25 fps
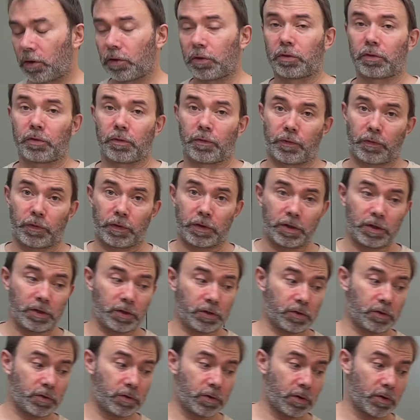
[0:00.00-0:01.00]
to
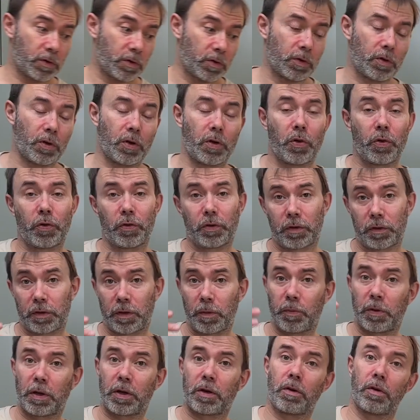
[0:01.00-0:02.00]
finish the
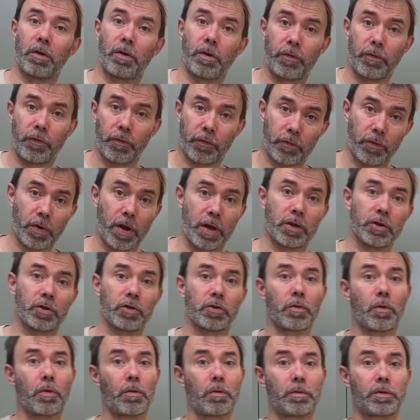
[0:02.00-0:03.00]
typical
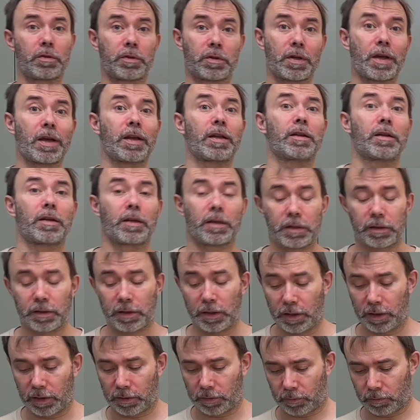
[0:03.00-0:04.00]
French old-style
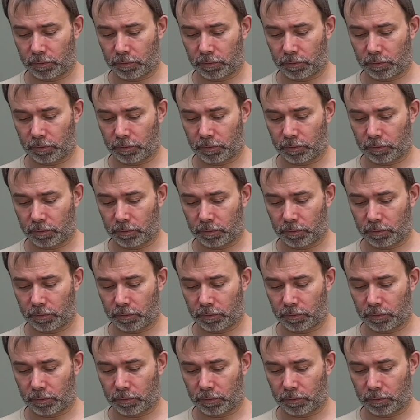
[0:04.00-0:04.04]
dressing.